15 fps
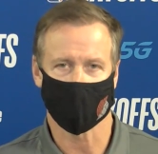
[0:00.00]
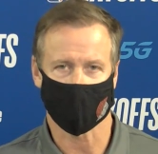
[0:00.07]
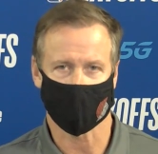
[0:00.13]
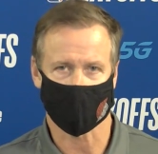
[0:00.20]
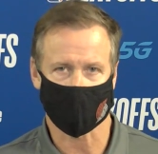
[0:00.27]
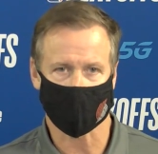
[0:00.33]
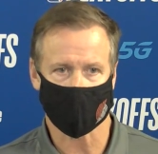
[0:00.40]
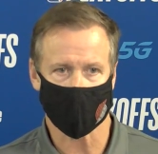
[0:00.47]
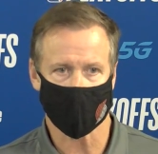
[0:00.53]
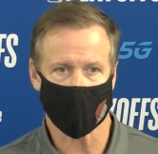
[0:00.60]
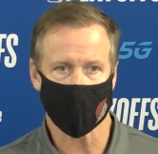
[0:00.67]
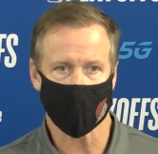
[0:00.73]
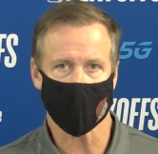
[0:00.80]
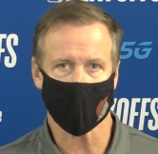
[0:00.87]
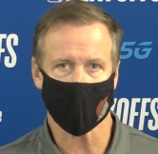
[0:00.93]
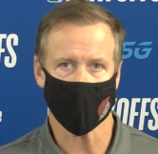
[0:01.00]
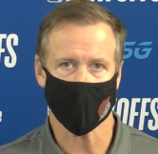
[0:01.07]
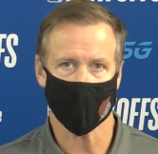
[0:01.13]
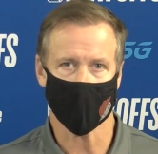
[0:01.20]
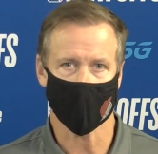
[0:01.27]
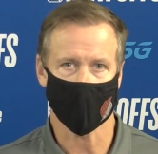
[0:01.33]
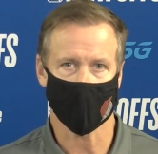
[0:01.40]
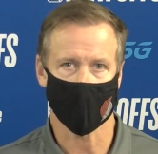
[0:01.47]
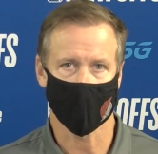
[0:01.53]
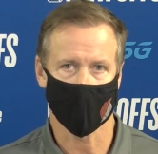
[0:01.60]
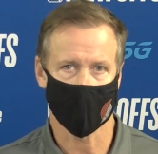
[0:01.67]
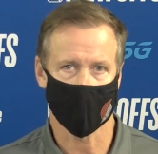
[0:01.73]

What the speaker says: [no speech]